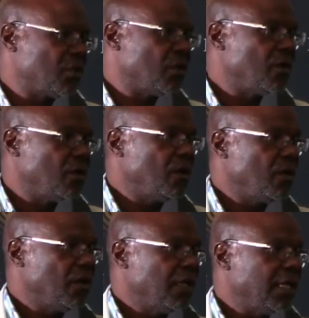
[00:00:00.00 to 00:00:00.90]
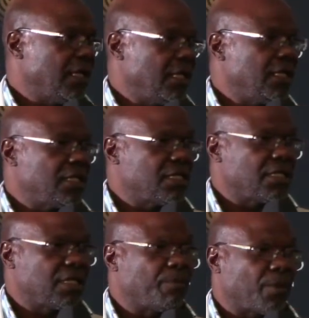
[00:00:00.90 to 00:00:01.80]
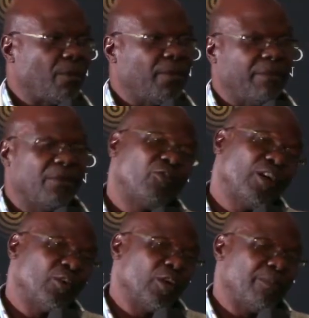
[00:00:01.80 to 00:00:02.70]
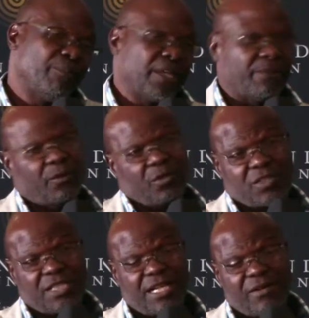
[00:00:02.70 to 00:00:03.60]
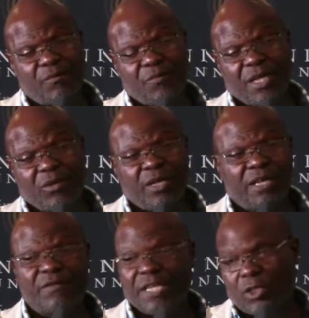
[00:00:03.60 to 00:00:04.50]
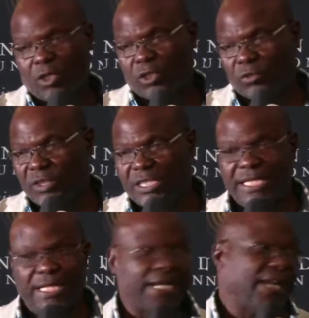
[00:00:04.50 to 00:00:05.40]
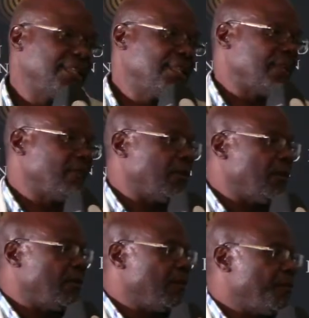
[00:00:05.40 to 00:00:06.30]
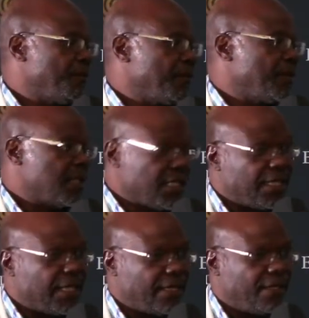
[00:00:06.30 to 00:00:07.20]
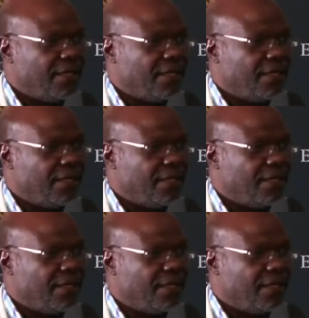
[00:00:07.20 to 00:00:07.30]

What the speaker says: So it's a problem if we are going back, because now we have the court, which is the guardian for children.